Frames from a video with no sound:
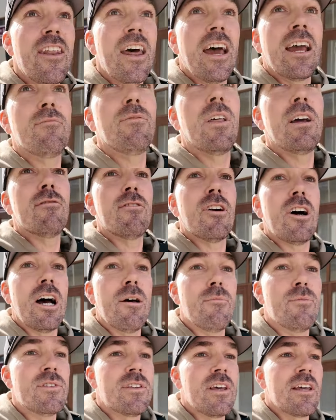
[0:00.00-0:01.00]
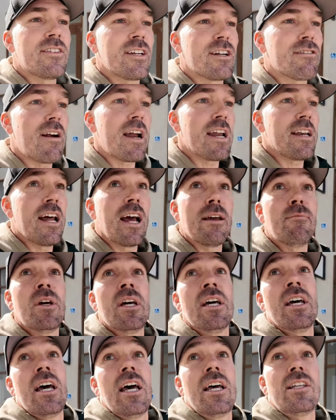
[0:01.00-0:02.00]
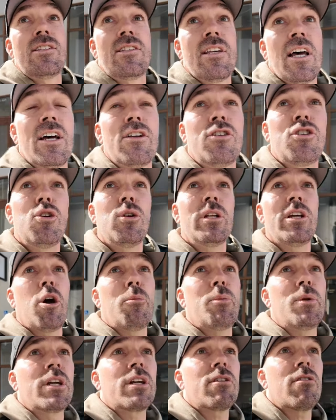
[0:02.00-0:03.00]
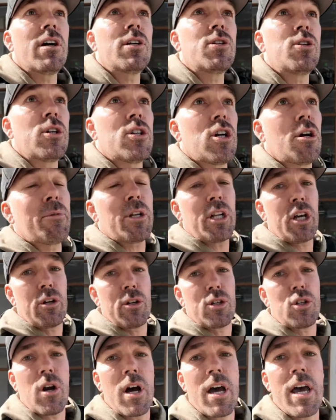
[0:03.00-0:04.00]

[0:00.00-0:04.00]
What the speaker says: a name that rhymes. It's a great name. It's newly opened in Christchurch. I'm going to